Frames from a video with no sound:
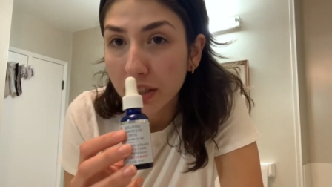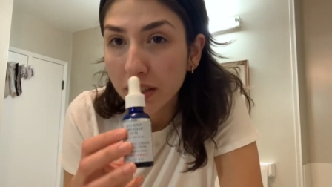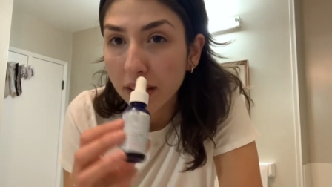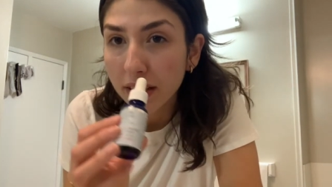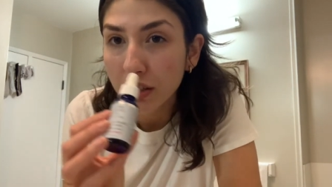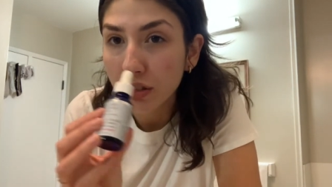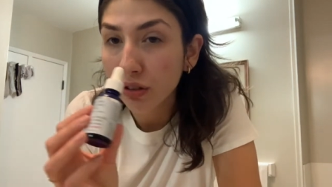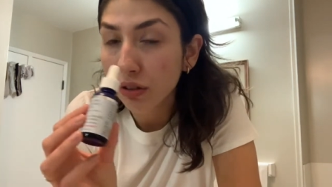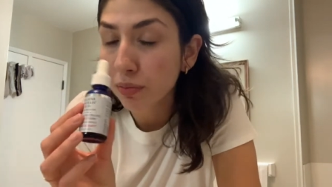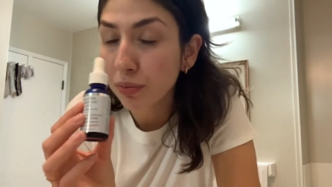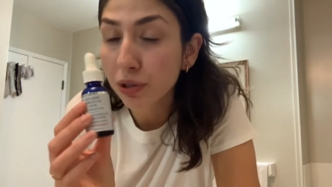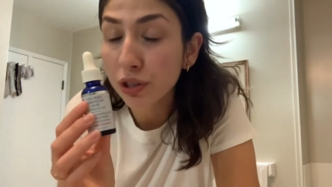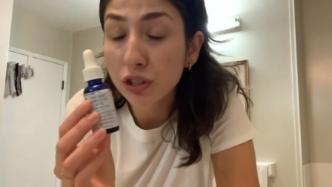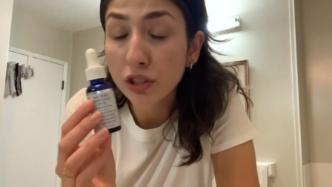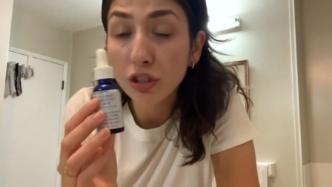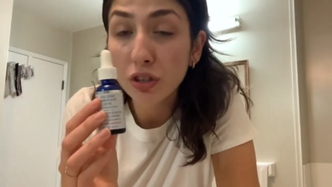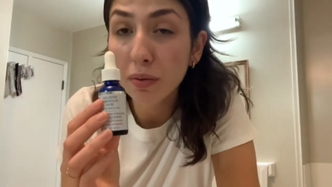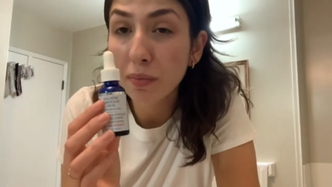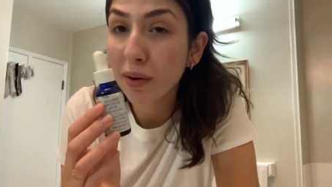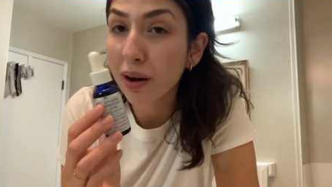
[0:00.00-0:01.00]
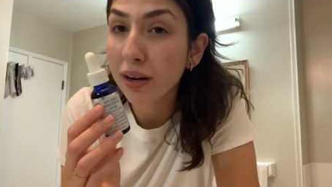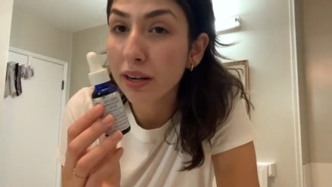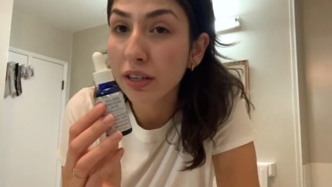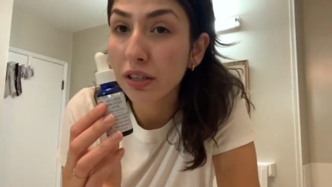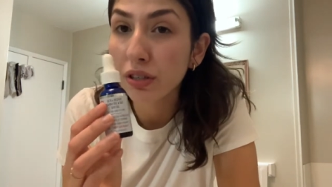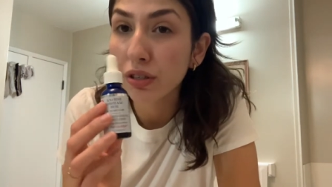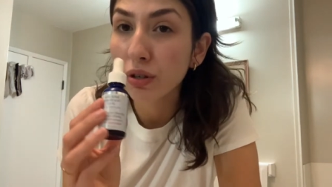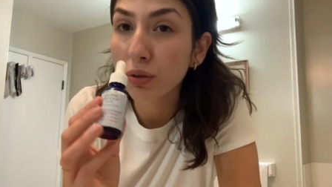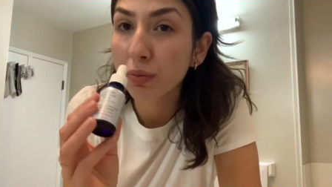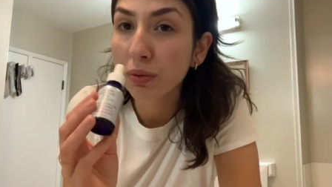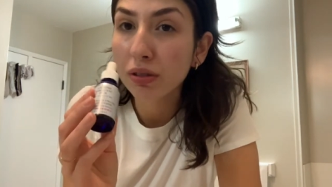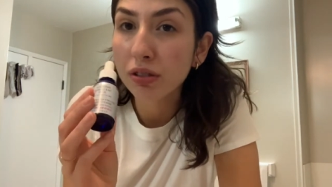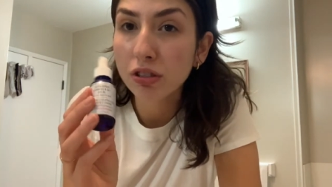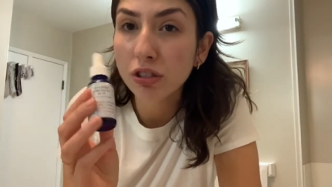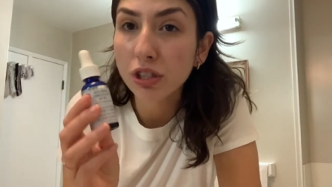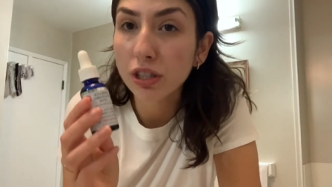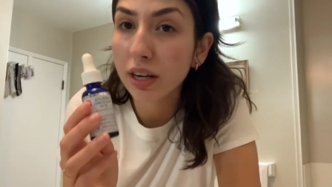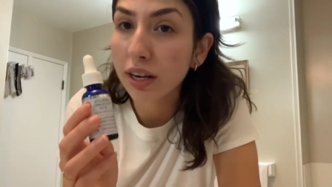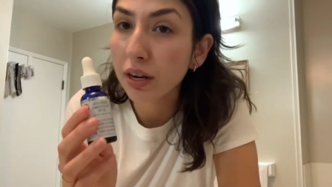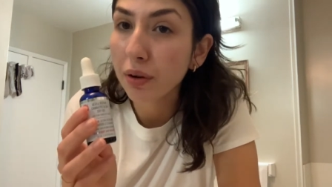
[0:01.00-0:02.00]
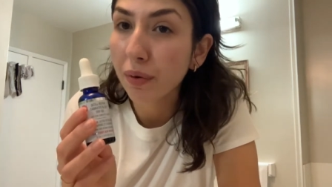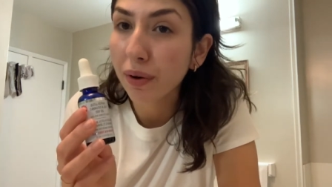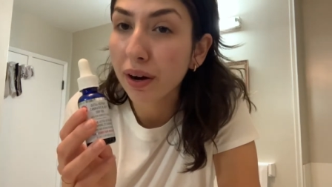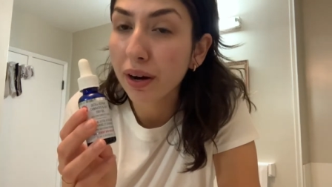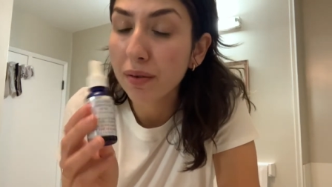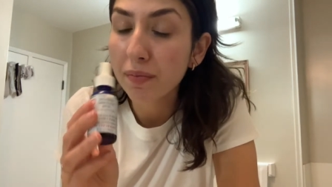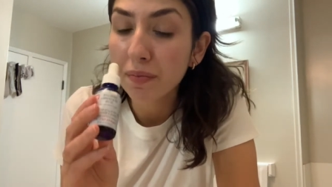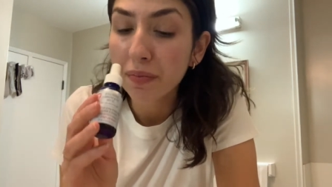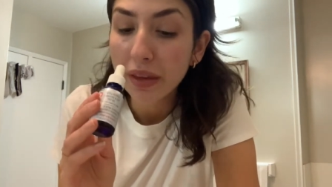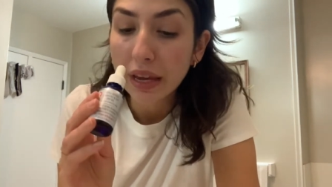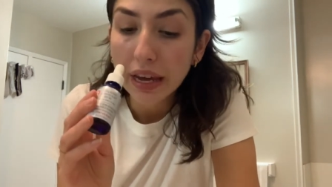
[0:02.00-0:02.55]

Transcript: Like, you can put this on your body too, put this shit anywhere.